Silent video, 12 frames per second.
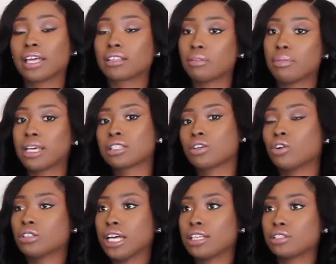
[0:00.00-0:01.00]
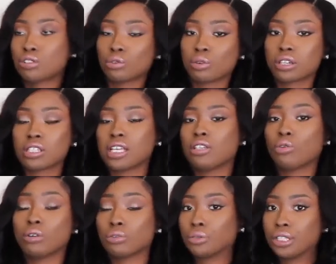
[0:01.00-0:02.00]
like the best online stores that no
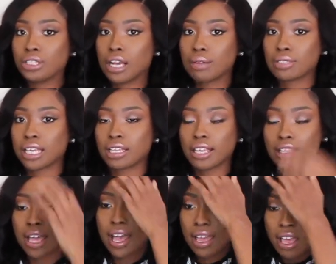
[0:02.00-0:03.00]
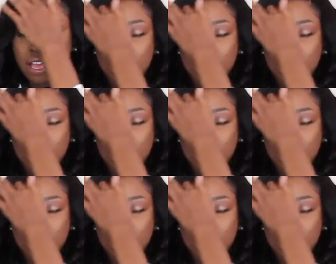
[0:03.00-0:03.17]
one really shops at like that,